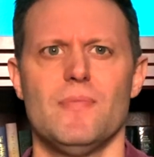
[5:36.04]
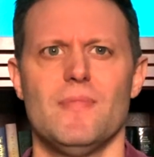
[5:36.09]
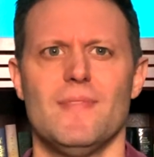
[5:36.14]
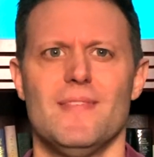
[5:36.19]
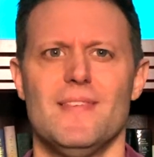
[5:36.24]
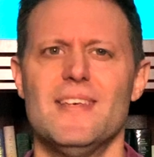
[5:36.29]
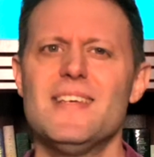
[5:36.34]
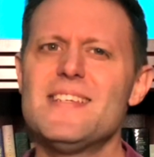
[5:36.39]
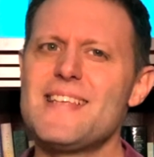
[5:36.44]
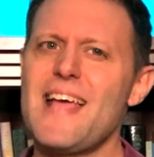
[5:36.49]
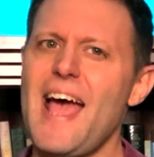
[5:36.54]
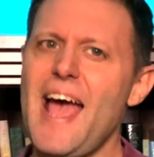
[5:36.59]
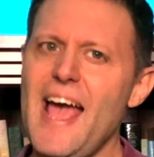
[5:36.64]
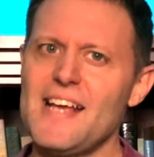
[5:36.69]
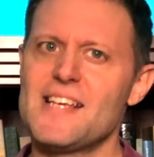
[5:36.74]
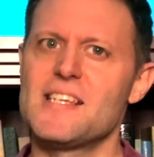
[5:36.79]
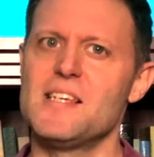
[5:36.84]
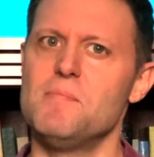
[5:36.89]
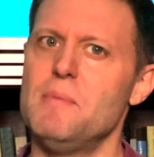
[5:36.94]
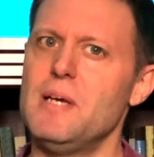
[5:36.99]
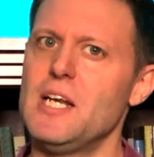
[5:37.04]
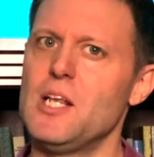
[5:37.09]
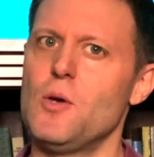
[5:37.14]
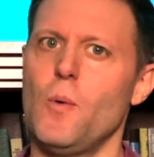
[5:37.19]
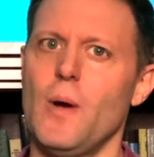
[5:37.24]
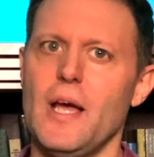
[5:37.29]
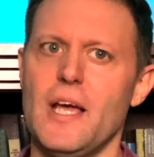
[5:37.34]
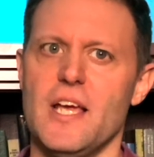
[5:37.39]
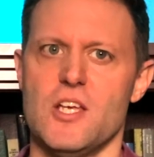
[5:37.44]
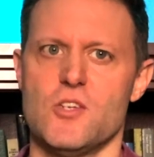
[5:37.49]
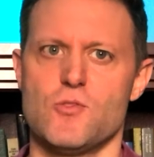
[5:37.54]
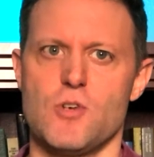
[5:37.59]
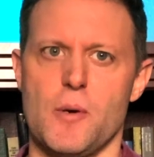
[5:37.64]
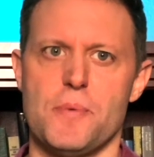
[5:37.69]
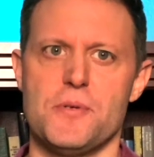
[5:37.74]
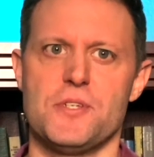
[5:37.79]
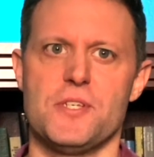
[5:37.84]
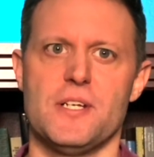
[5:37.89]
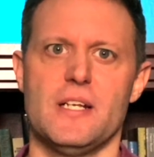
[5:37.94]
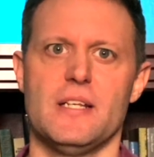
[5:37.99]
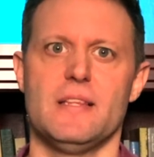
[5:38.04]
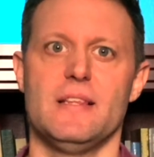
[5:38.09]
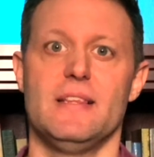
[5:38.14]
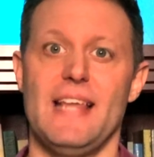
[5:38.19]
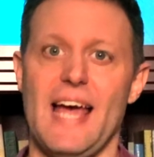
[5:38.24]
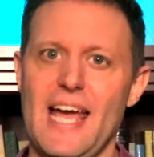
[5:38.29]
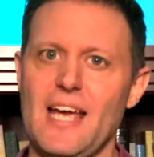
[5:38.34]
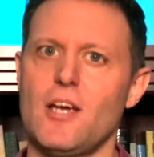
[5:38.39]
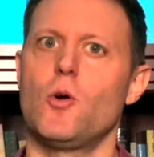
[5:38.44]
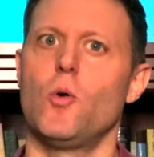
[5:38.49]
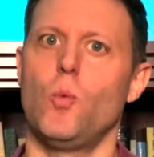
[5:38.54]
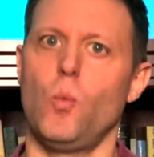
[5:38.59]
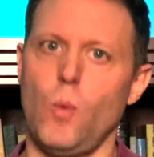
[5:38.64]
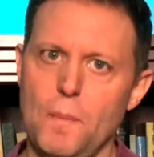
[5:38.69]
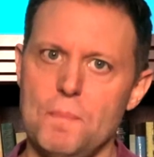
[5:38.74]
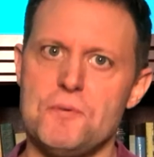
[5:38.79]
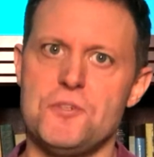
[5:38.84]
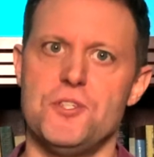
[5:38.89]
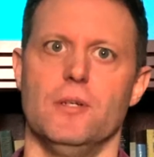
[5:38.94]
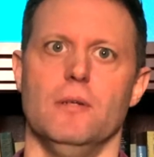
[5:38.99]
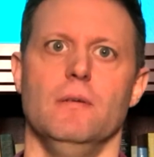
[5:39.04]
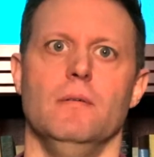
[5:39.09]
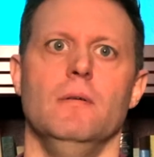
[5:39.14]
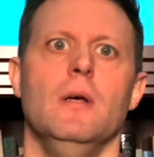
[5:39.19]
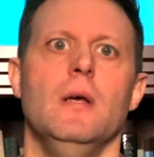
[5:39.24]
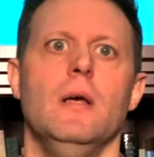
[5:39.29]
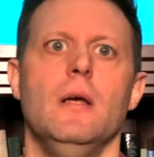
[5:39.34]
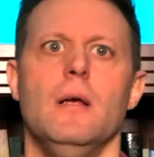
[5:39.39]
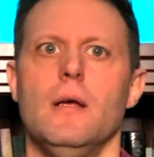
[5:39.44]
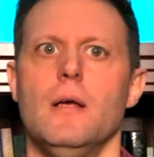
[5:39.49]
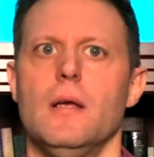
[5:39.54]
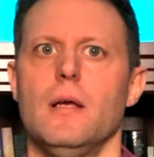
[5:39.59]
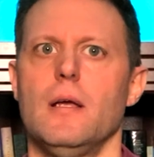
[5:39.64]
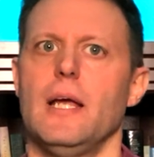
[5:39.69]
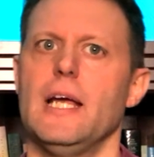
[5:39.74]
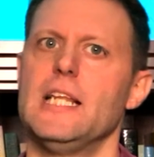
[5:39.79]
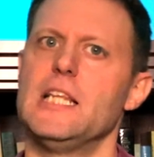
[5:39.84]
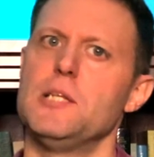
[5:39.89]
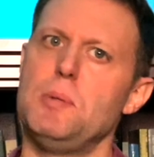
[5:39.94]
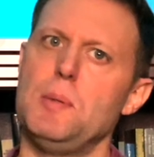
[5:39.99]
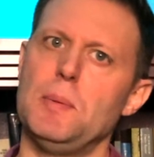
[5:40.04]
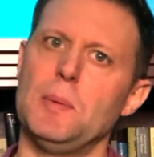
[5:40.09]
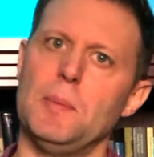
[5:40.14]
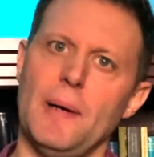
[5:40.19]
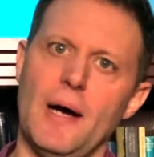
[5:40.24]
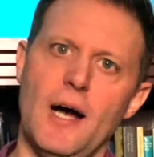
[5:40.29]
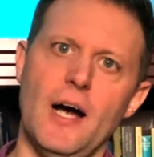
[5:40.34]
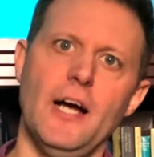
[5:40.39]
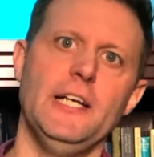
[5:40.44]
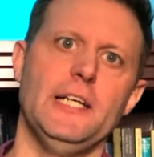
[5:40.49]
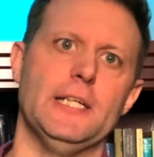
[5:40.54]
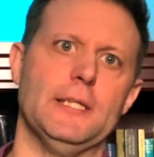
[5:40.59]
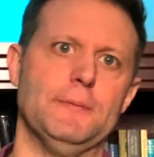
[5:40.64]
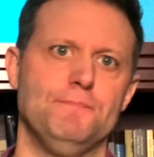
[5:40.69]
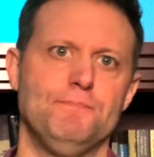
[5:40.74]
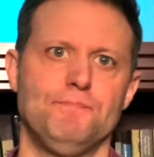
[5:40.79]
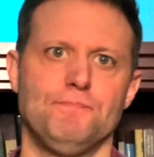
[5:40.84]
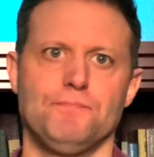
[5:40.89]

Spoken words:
This tax in many ways represented that corruption and the people behind it.